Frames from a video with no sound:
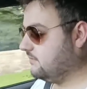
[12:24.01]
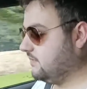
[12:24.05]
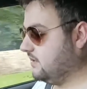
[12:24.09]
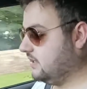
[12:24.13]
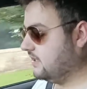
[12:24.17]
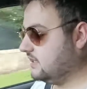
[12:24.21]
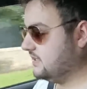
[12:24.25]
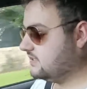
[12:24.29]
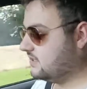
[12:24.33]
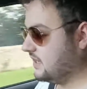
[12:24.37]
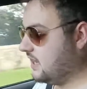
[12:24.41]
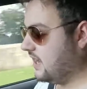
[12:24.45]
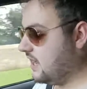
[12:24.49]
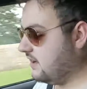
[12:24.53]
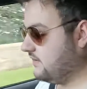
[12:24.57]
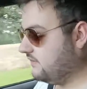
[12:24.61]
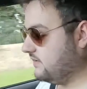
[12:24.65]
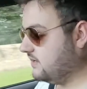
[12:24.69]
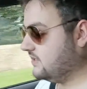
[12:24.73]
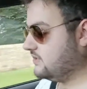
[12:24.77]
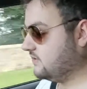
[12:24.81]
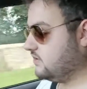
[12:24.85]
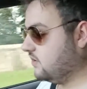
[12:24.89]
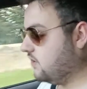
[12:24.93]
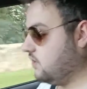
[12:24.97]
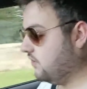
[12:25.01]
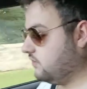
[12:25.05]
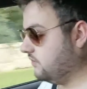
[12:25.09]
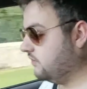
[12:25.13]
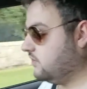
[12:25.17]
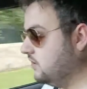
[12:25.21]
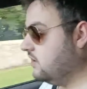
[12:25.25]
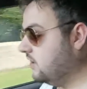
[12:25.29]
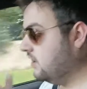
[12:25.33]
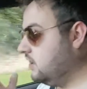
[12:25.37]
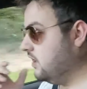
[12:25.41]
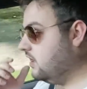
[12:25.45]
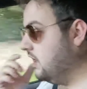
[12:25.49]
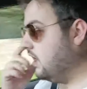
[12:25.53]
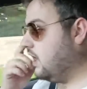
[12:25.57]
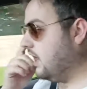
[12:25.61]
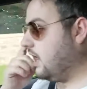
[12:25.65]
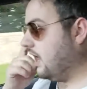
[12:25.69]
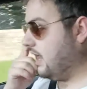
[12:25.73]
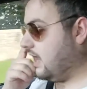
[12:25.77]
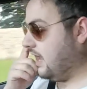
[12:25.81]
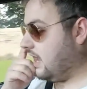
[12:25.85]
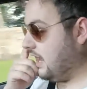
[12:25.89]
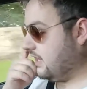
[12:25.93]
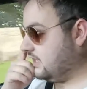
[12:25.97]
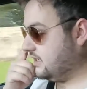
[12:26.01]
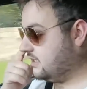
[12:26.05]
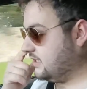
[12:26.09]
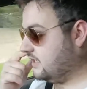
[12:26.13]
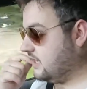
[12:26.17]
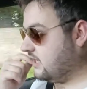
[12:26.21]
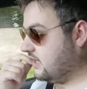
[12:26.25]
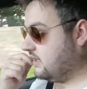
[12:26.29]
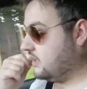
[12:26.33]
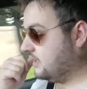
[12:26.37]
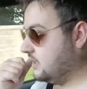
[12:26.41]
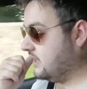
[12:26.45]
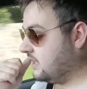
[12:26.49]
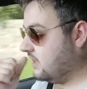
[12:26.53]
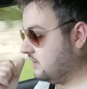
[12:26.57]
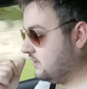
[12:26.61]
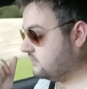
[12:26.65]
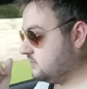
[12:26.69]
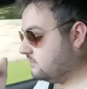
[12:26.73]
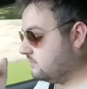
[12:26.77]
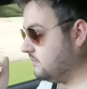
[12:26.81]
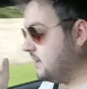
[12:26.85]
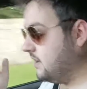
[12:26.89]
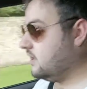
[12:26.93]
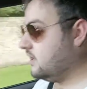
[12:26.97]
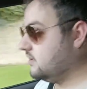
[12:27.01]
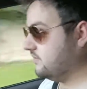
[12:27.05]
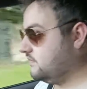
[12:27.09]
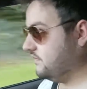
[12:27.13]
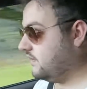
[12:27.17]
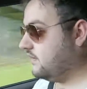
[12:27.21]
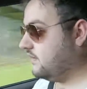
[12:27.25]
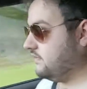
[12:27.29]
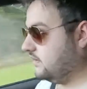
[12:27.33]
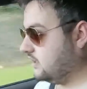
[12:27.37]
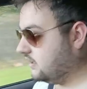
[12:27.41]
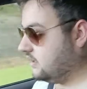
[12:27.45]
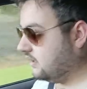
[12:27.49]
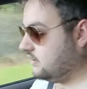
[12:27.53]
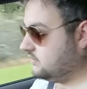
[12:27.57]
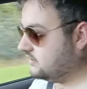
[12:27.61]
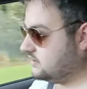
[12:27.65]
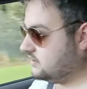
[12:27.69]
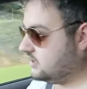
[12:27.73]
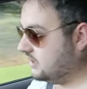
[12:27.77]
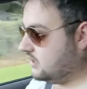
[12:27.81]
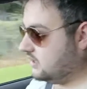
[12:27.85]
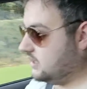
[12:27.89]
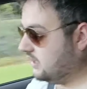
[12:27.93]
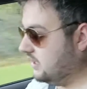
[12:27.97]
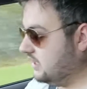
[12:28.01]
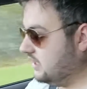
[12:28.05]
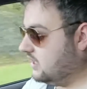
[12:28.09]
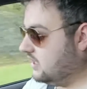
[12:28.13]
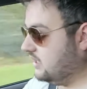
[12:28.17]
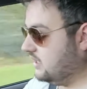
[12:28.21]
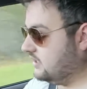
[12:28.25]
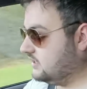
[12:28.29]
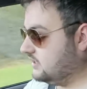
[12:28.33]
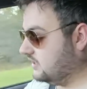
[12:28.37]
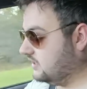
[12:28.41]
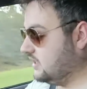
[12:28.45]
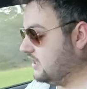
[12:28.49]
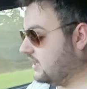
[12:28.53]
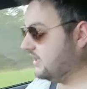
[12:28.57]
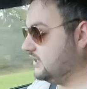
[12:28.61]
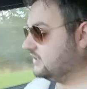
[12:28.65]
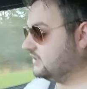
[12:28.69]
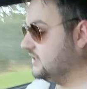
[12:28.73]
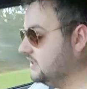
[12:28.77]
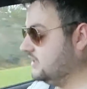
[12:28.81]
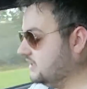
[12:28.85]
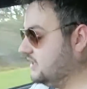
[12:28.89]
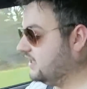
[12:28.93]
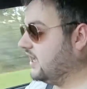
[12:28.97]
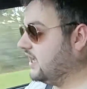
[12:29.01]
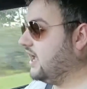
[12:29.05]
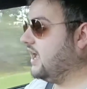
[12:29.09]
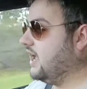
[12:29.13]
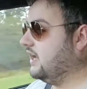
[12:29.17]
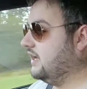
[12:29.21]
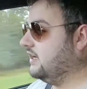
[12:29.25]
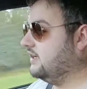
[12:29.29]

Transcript: I mean, this car is on 89,000 miles, very close to 90k,